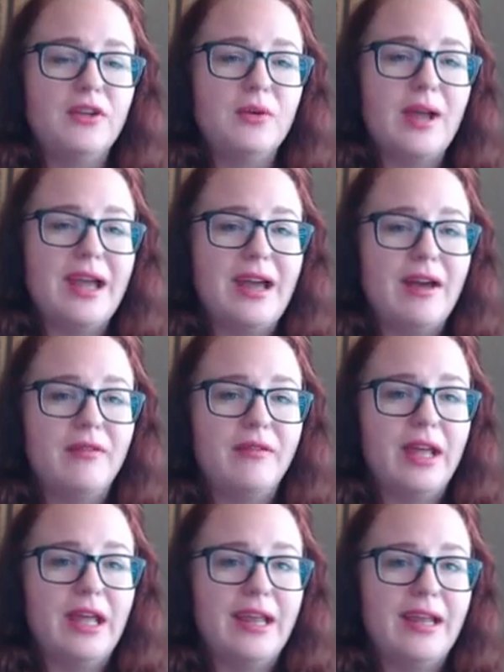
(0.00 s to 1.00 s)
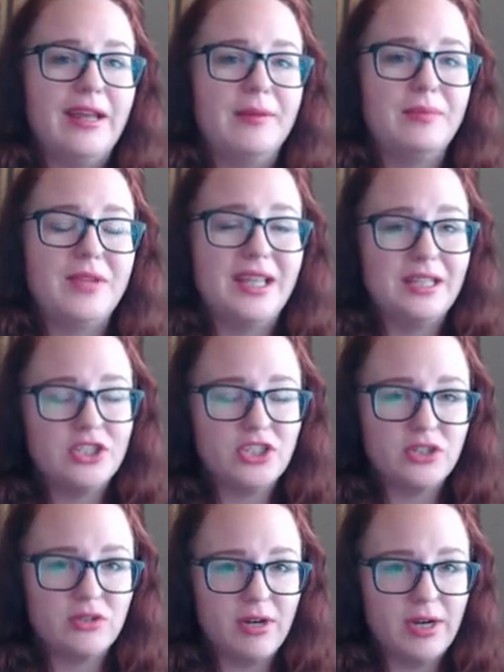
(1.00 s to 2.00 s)
you have a
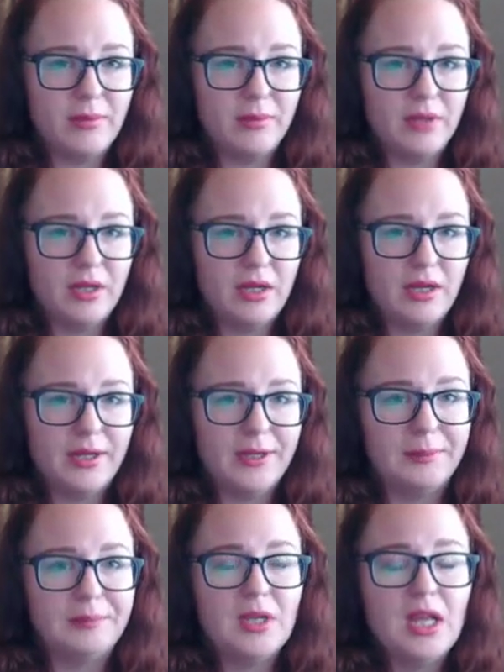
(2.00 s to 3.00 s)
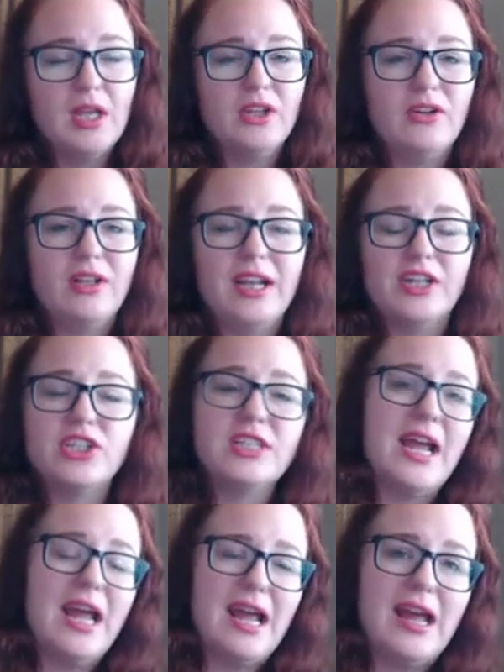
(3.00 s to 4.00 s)
Instagram, you can
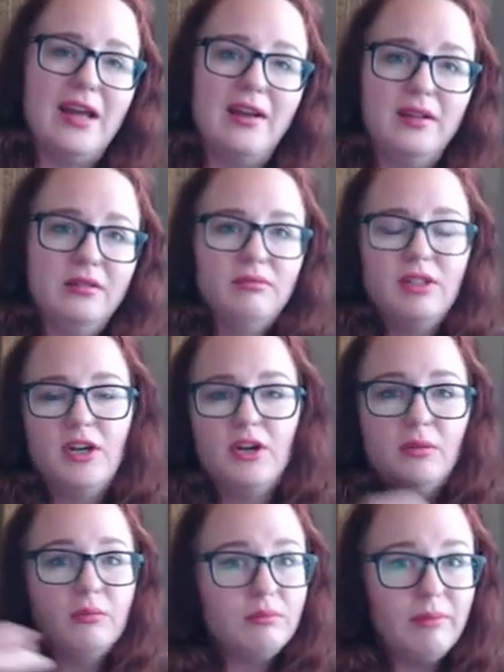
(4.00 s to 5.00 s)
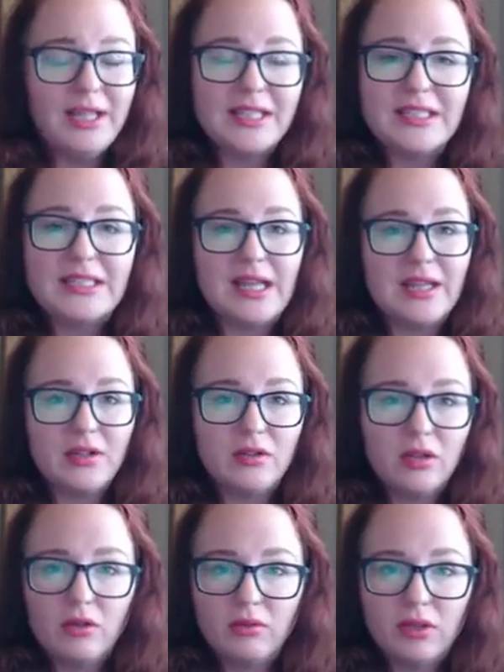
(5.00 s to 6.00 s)
actually add, make a
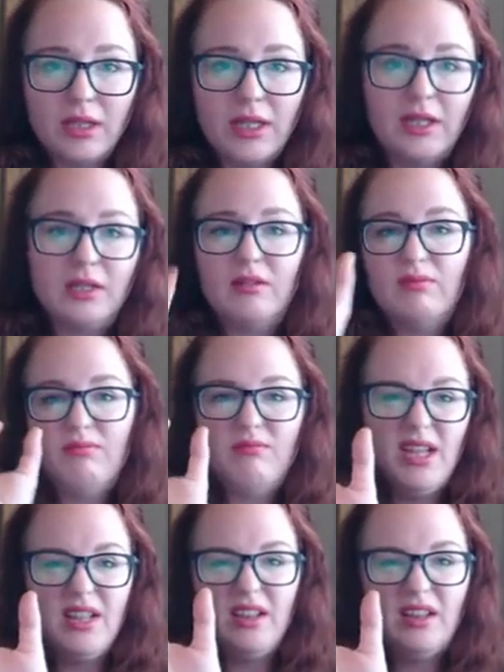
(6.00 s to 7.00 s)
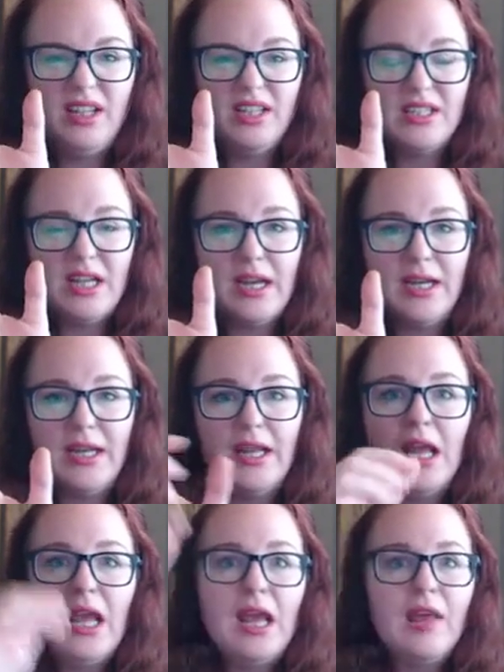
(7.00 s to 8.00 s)
standalone link, make the link tiny,
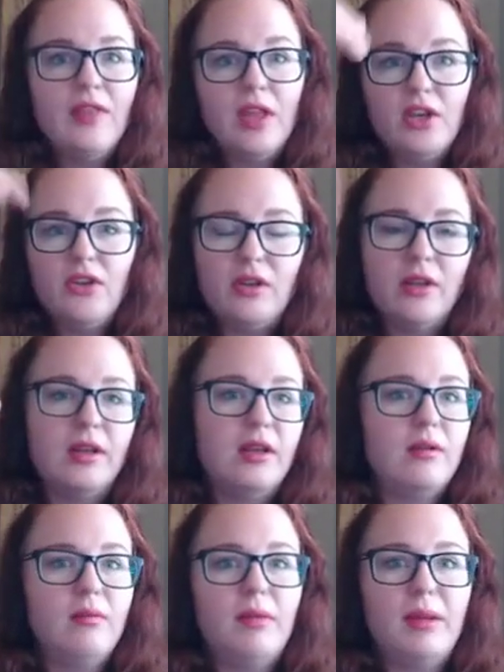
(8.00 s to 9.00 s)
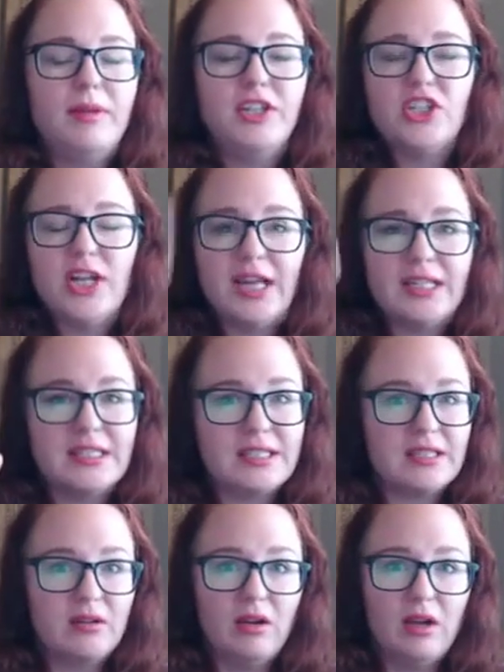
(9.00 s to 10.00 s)
and then you can maybe
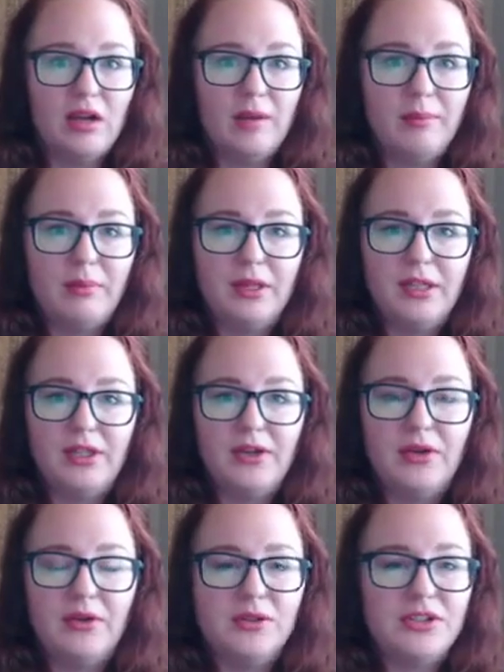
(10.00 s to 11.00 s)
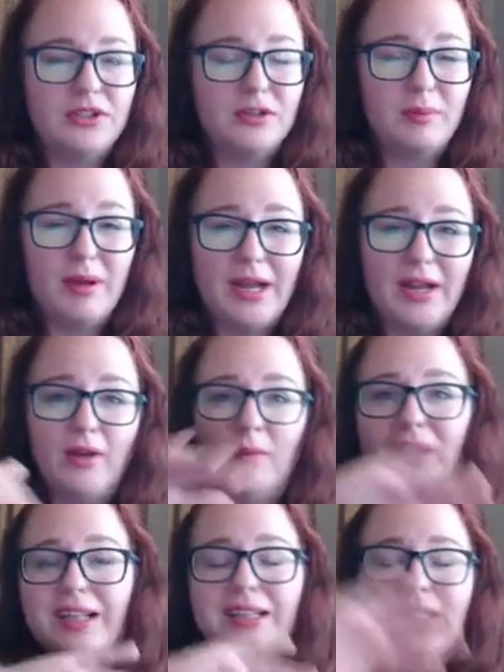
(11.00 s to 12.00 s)
jazz up, your bio
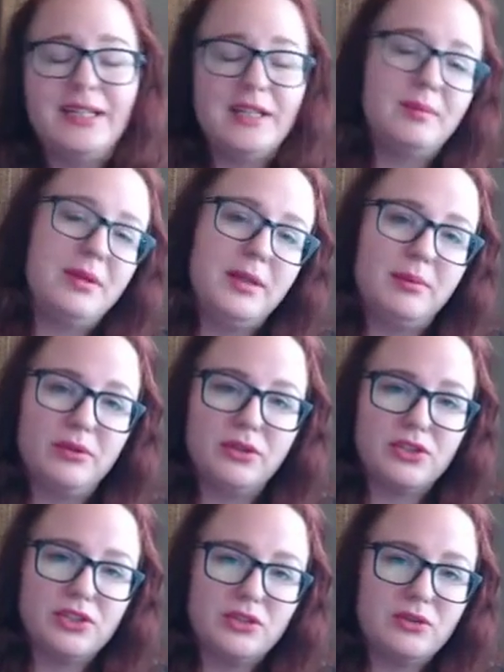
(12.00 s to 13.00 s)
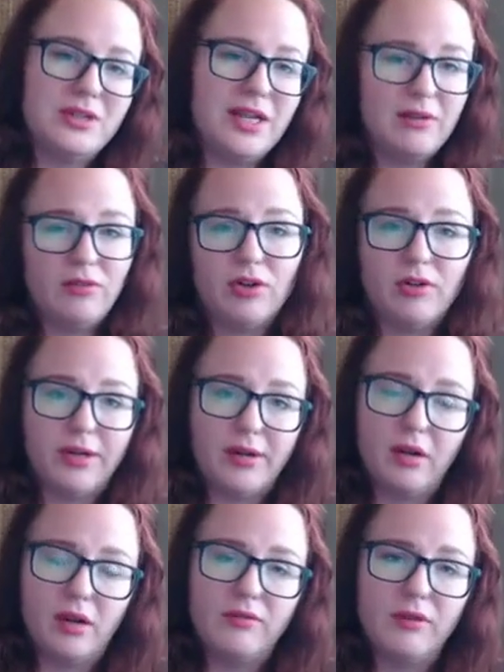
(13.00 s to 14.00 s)
by leading people to an evergreen
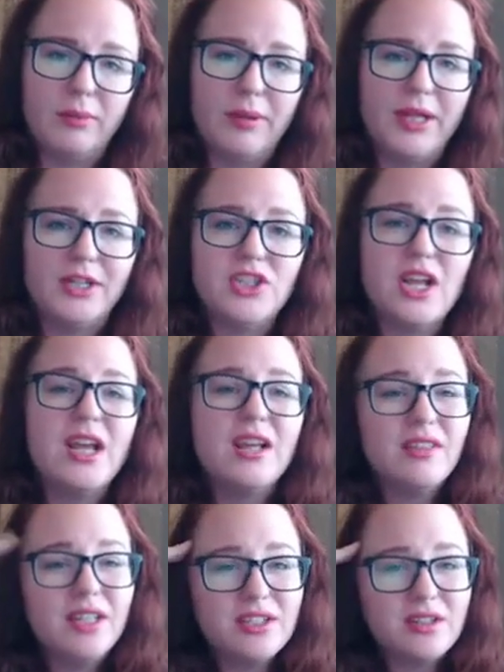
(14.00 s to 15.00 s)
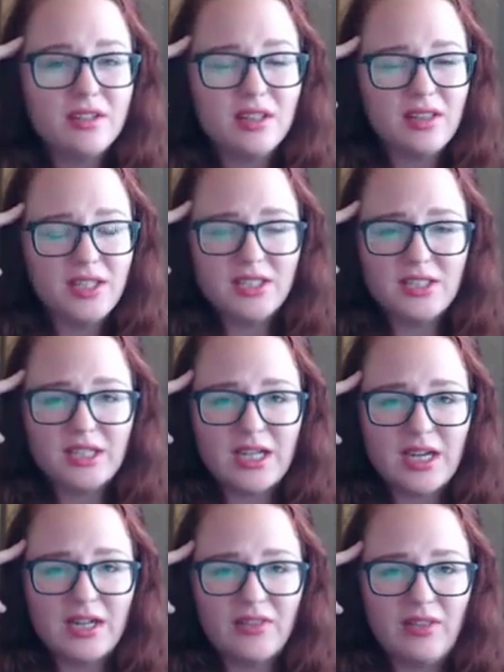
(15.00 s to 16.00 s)
offer page. These are the things to
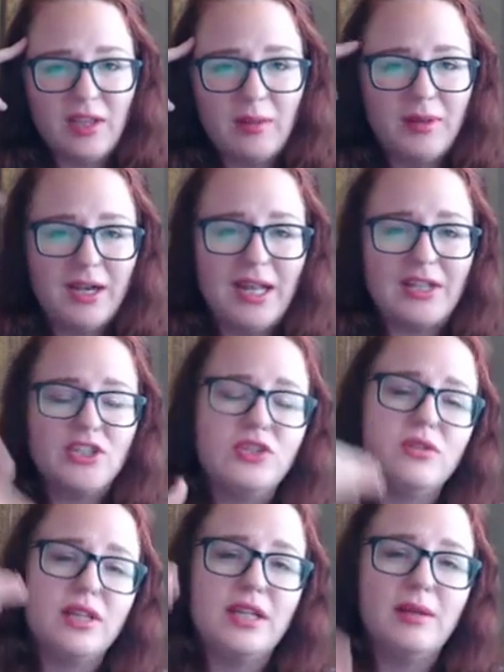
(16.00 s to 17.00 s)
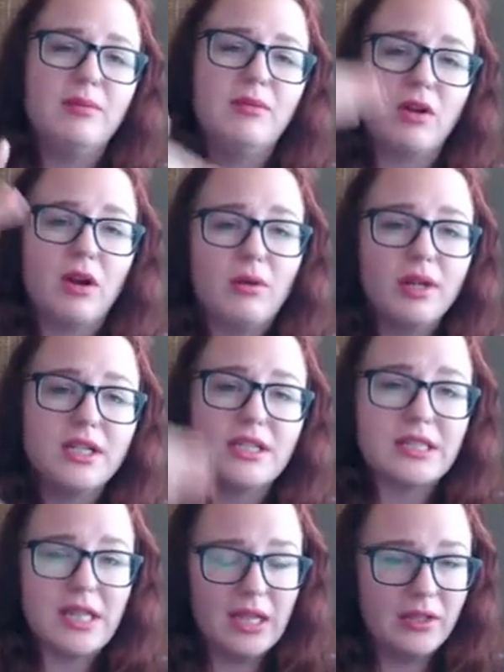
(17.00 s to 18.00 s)
kind of think about as you keep growing and
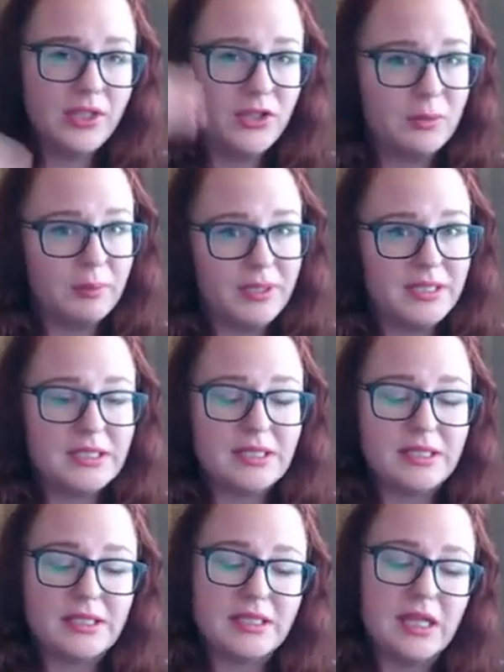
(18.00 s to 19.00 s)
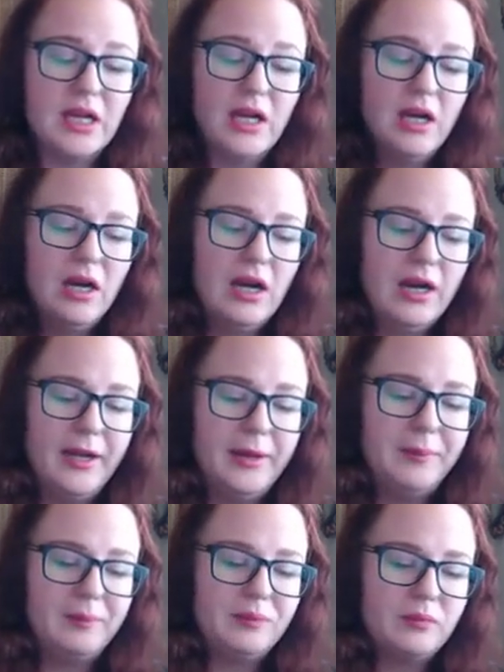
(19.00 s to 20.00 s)
scaling your business.
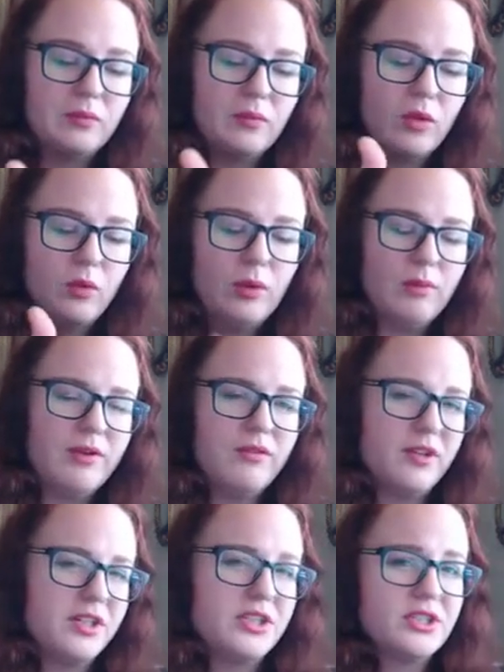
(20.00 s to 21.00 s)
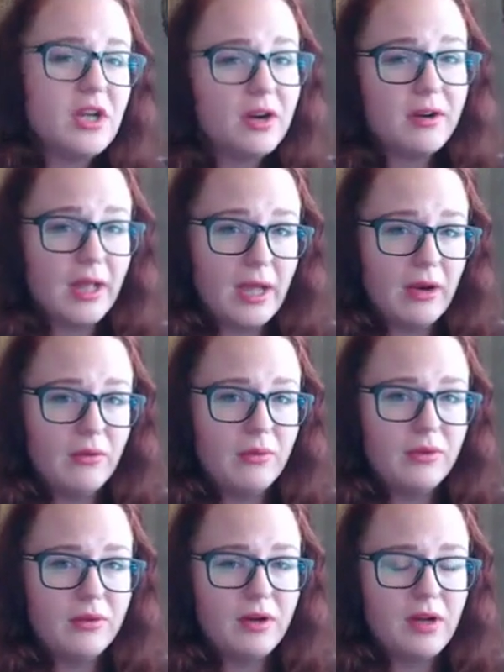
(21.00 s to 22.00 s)
When we first start out
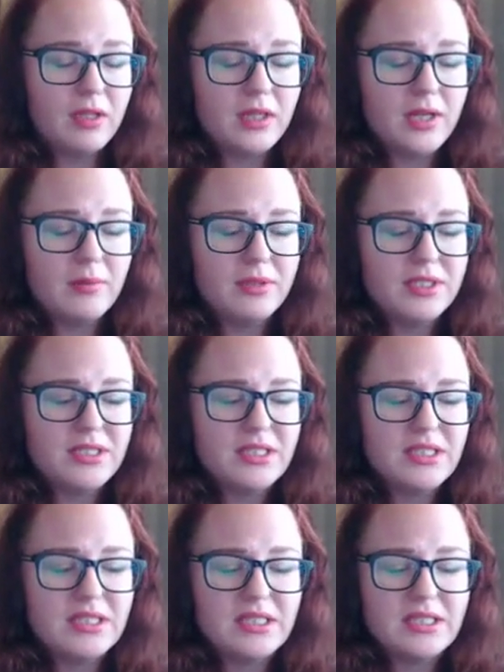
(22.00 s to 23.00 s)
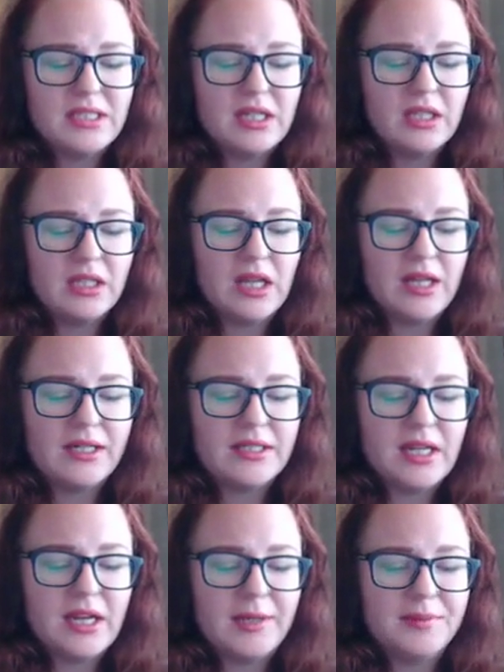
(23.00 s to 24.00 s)
with our online businesses, a lot of
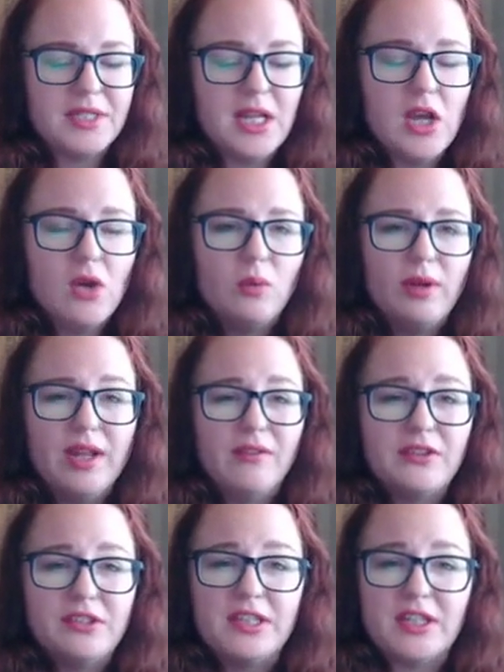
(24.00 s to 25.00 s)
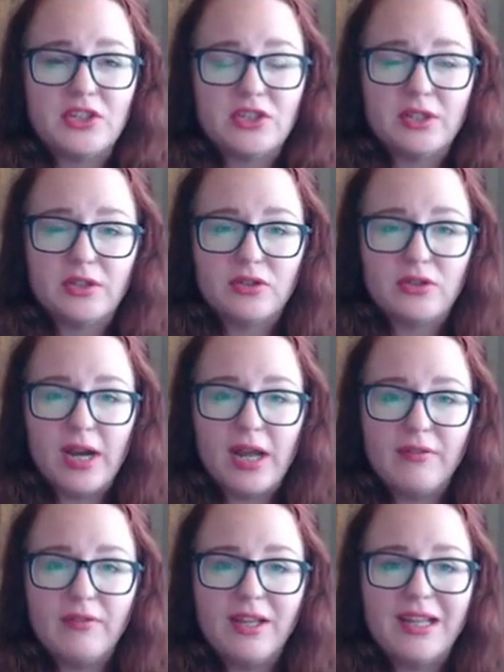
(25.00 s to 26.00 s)
times we have such low
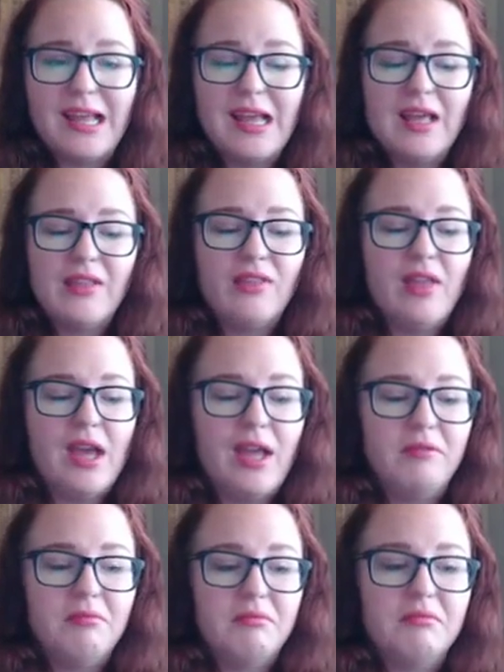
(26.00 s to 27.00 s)
traffic that